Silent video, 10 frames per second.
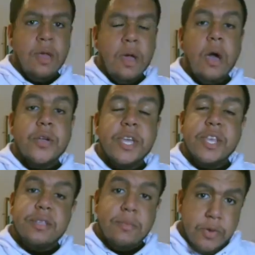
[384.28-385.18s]
Okay,
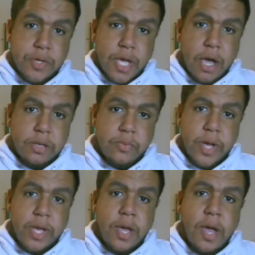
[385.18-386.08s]
that's the music out of the
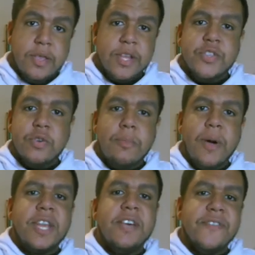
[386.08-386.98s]
way. Now let's talk
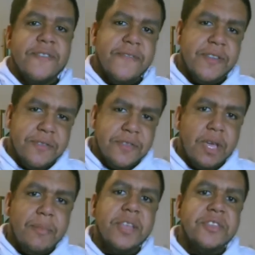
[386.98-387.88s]
about another fun thing
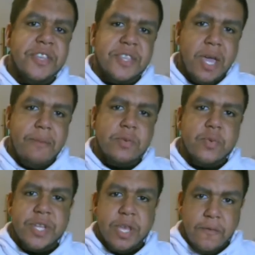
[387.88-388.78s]
about these games
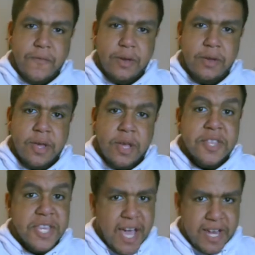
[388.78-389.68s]
which they offer,
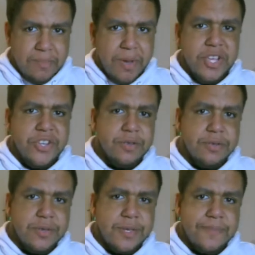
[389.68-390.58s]
the
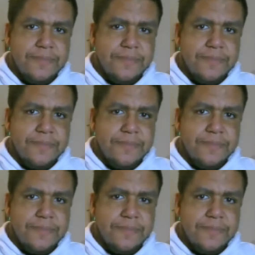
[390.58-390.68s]
animations.